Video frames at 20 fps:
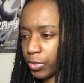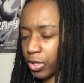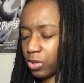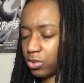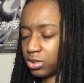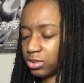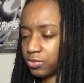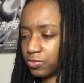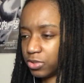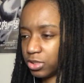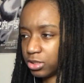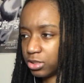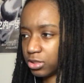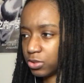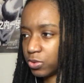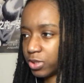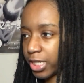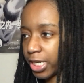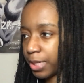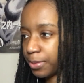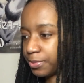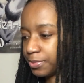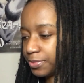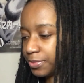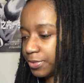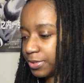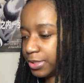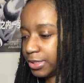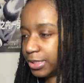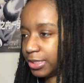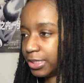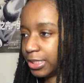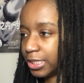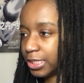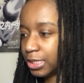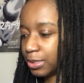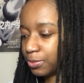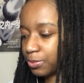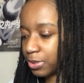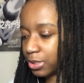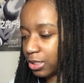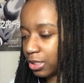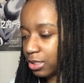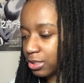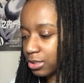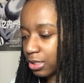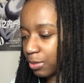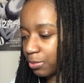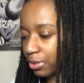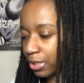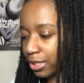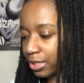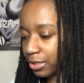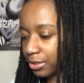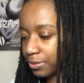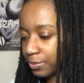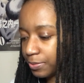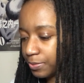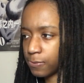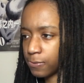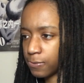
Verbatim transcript: Oh, his voice is so damn deep. He's not playing.